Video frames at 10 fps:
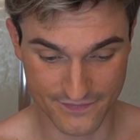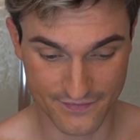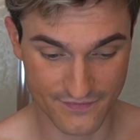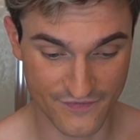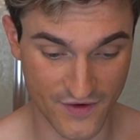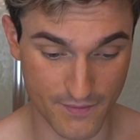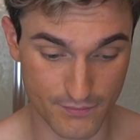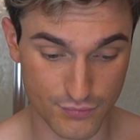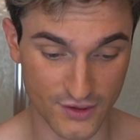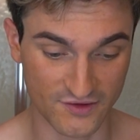from
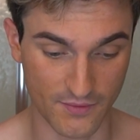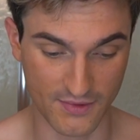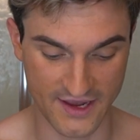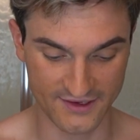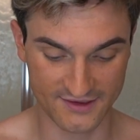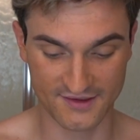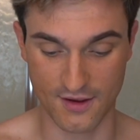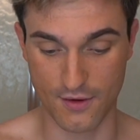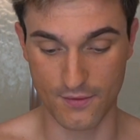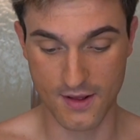Prism Lights,
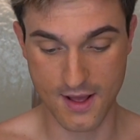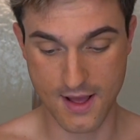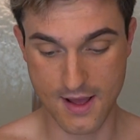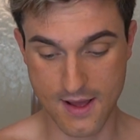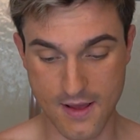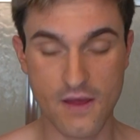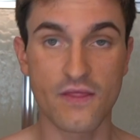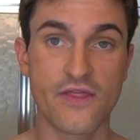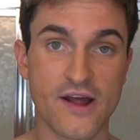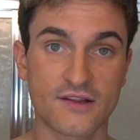so
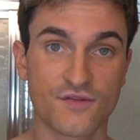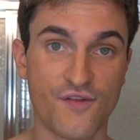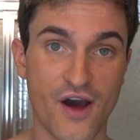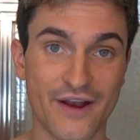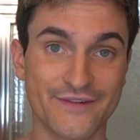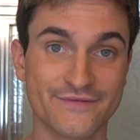that's fine.